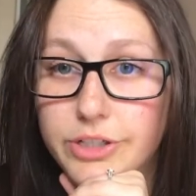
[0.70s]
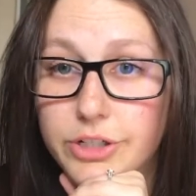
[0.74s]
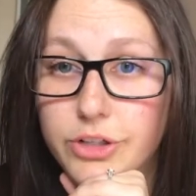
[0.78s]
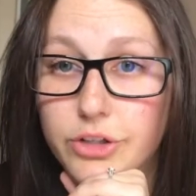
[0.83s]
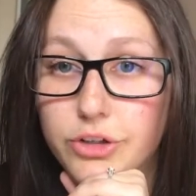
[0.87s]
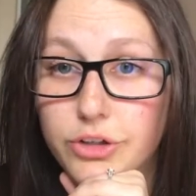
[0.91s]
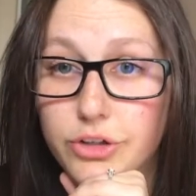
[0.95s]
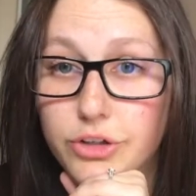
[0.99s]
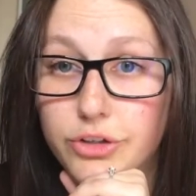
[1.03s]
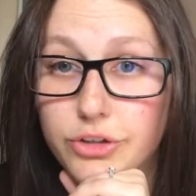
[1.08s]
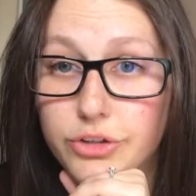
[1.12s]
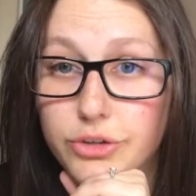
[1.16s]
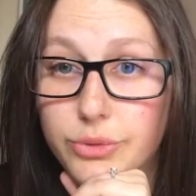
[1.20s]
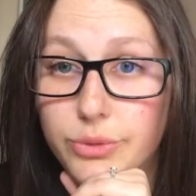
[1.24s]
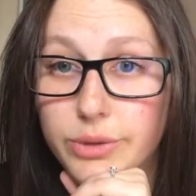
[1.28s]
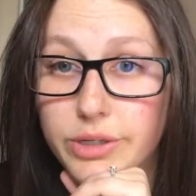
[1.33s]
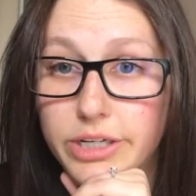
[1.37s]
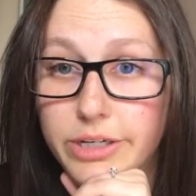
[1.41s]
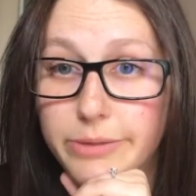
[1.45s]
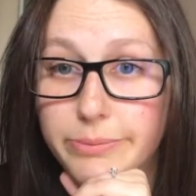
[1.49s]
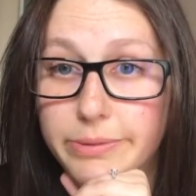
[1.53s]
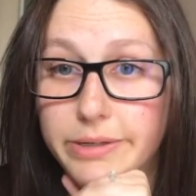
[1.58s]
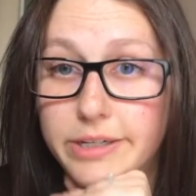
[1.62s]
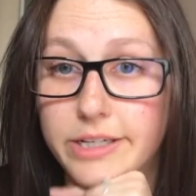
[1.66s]
little
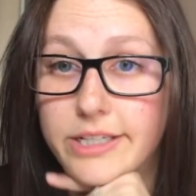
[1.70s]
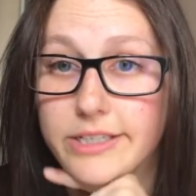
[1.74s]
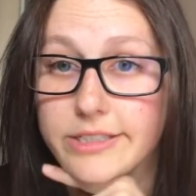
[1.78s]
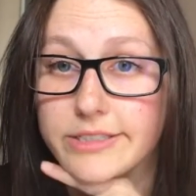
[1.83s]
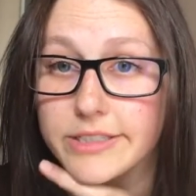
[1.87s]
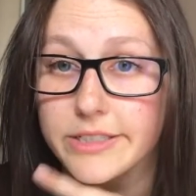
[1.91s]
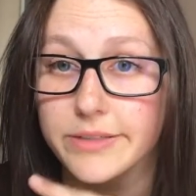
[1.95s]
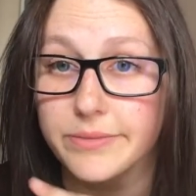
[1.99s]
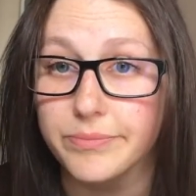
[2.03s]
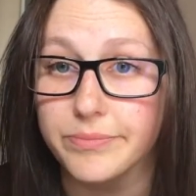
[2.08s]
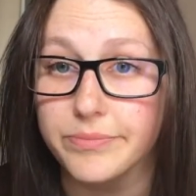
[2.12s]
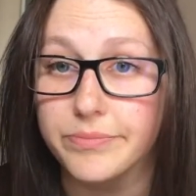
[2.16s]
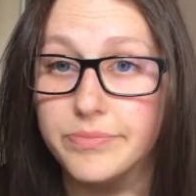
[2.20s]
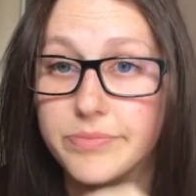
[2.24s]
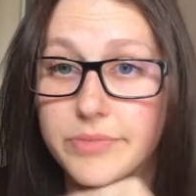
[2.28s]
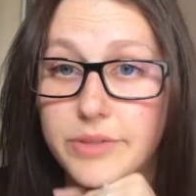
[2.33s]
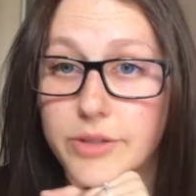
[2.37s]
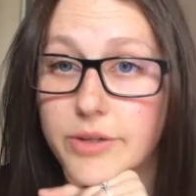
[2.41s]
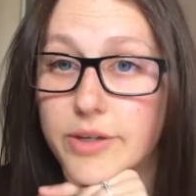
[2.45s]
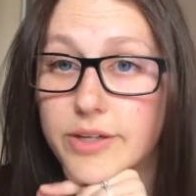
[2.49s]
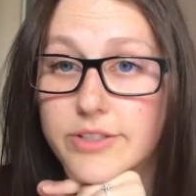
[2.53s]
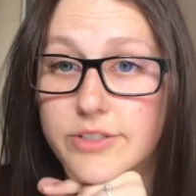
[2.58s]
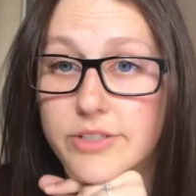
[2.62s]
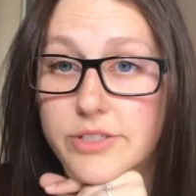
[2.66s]
earthquake because um,
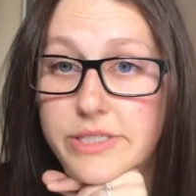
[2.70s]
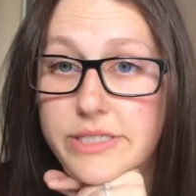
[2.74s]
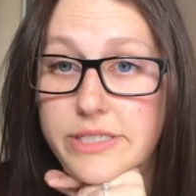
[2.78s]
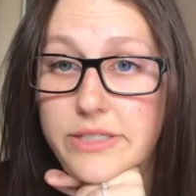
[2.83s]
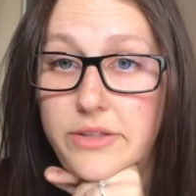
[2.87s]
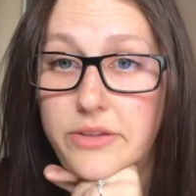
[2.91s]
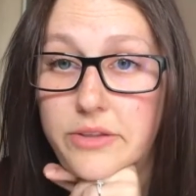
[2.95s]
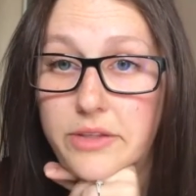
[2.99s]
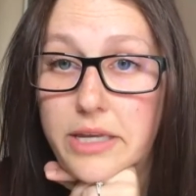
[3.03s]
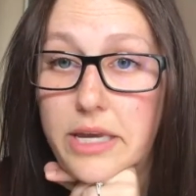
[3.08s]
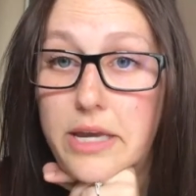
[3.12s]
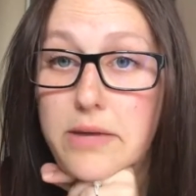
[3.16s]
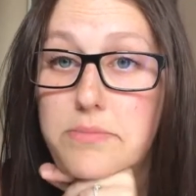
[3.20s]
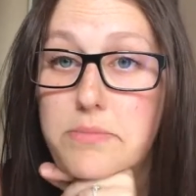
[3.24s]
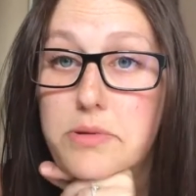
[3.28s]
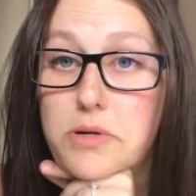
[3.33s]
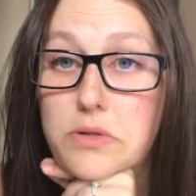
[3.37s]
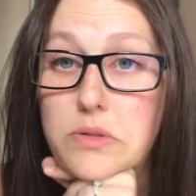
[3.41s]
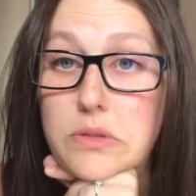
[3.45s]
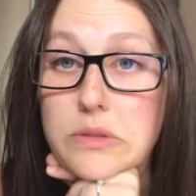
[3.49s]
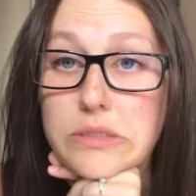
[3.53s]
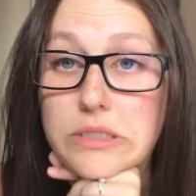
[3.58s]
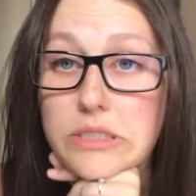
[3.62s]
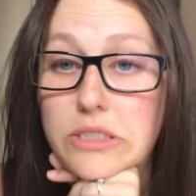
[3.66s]
you guys are sitting on the cat
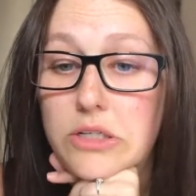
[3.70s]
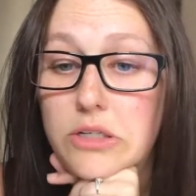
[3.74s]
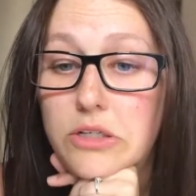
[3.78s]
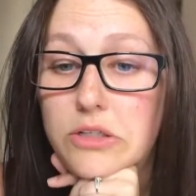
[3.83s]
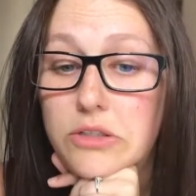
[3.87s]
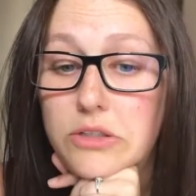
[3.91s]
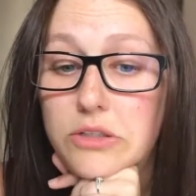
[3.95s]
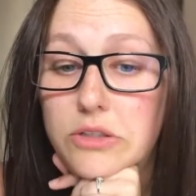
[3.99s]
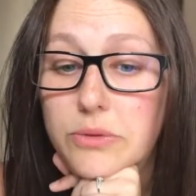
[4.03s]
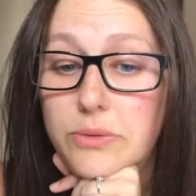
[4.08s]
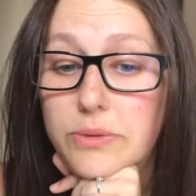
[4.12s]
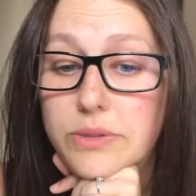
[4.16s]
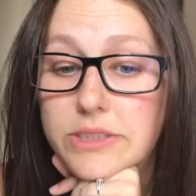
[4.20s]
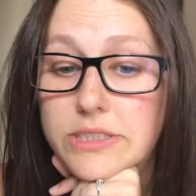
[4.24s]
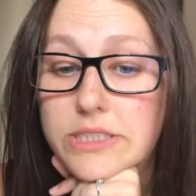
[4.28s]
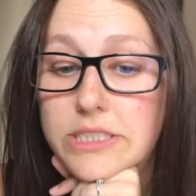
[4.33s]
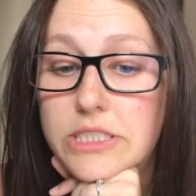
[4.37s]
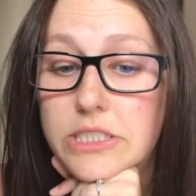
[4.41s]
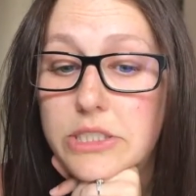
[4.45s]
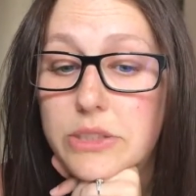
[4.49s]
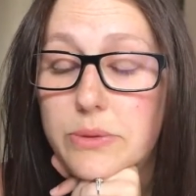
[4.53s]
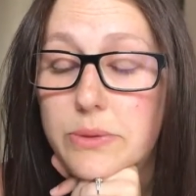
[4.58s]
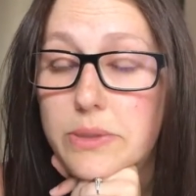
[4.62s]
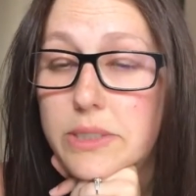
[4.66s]
post and Arlo wants
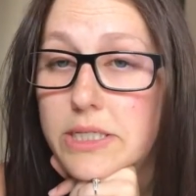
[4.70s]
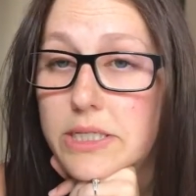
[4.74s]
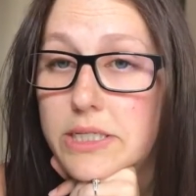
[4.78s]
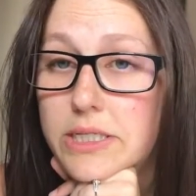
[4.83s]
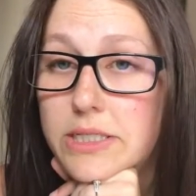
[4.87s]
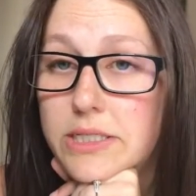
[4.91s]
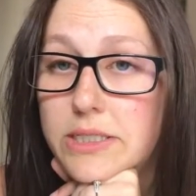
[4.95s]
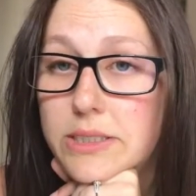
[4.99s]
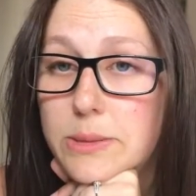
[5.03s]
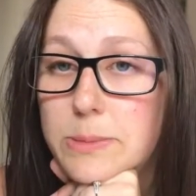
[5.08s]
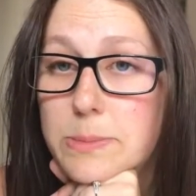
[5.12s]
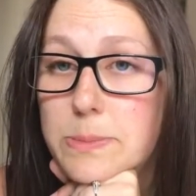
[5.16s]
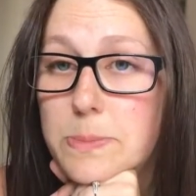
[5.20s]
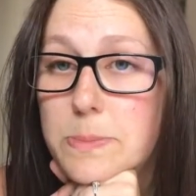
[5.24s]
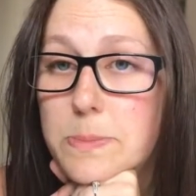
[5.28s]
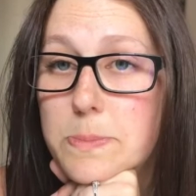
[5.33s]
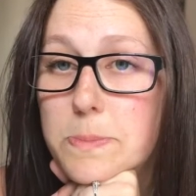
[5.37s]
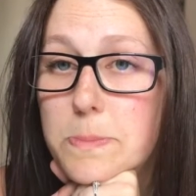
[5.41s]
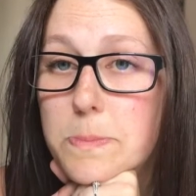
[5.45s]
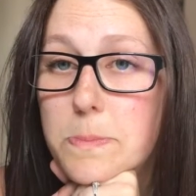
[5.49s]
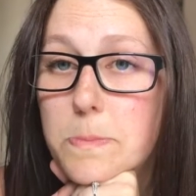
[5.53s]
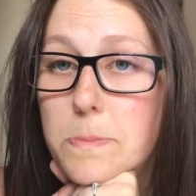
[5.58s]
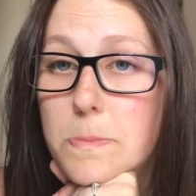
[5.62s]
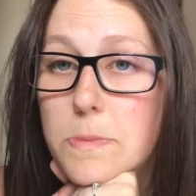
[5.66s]
to
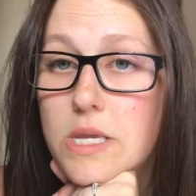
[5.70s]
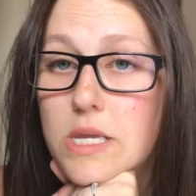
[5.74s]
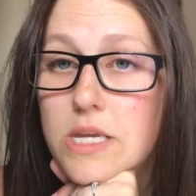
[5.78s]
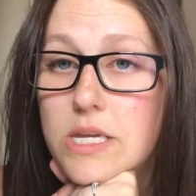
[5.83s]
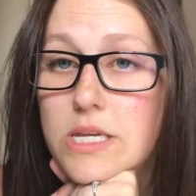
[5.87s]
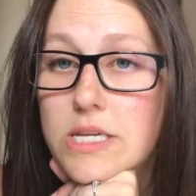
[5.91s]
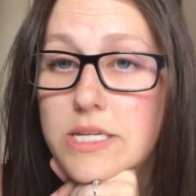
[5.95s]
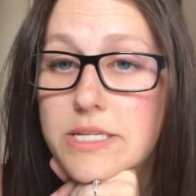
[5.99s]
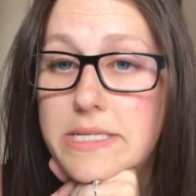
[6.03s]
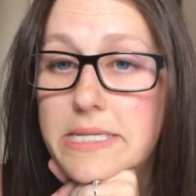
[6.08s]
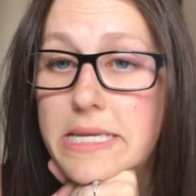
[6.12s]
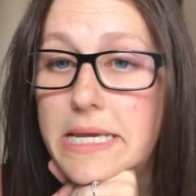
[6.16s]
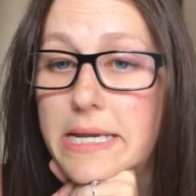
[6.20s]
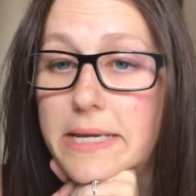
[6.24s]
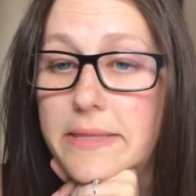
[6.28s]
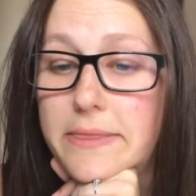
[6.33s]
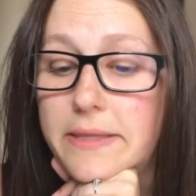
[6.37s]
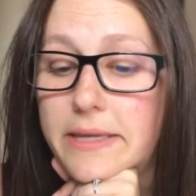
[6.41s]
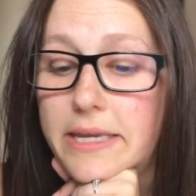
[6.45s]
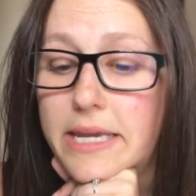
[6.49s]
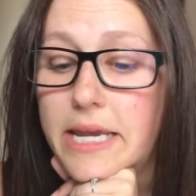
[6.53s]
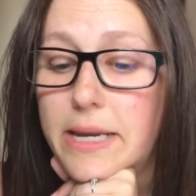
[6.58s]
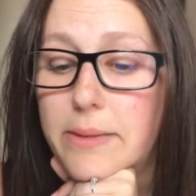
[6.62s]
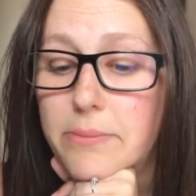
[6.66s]
uh, attack
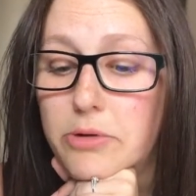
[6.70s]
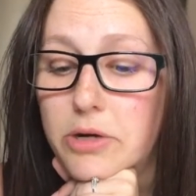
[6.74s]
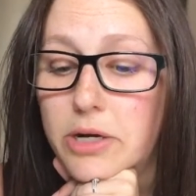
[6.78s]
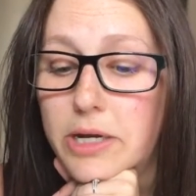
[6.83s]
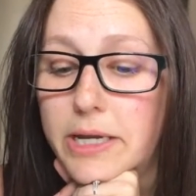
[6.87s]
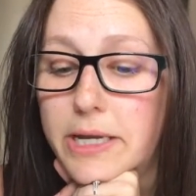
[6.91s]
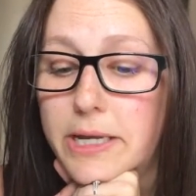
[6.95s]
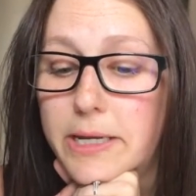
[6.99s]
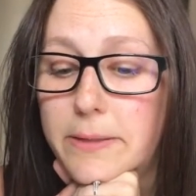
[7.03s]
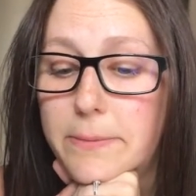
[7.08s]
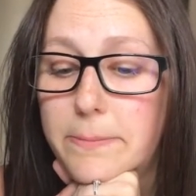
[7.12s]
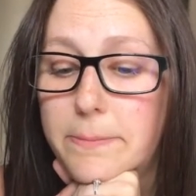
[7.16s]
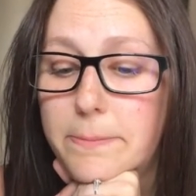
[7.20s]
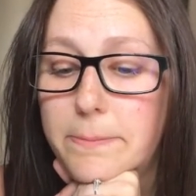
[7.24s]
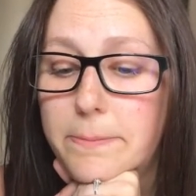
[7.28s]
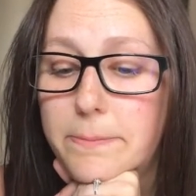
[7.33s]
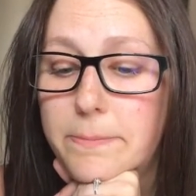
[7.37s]
the camera again.